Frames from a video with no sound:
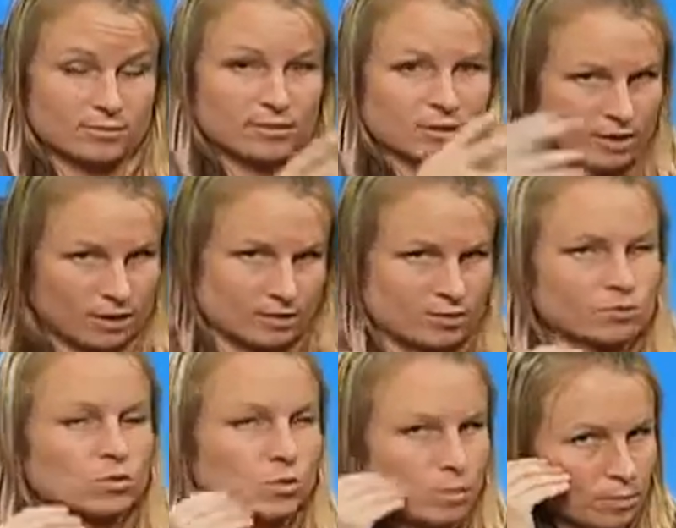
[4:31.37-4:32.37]
I'll push the
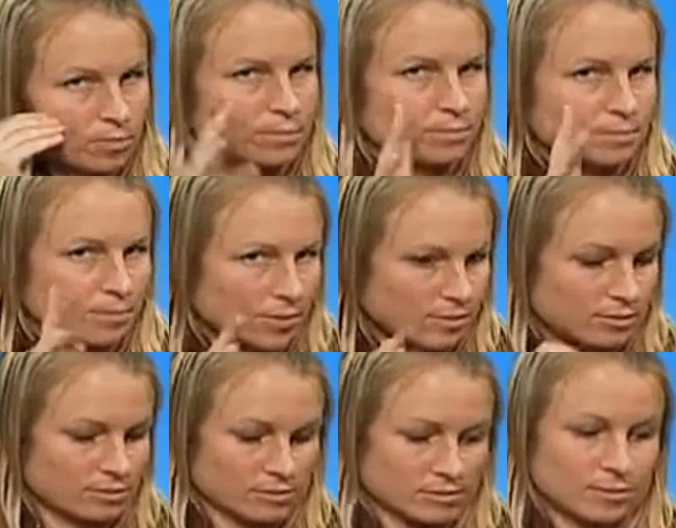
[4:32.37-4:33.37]
power button and
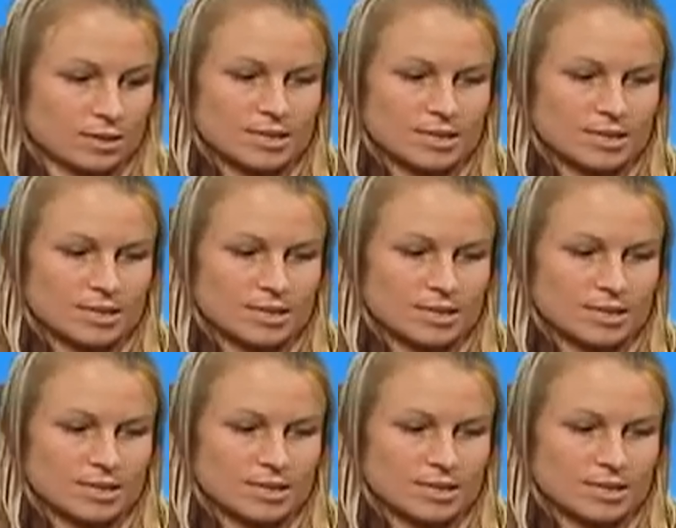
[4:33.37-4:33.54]
the home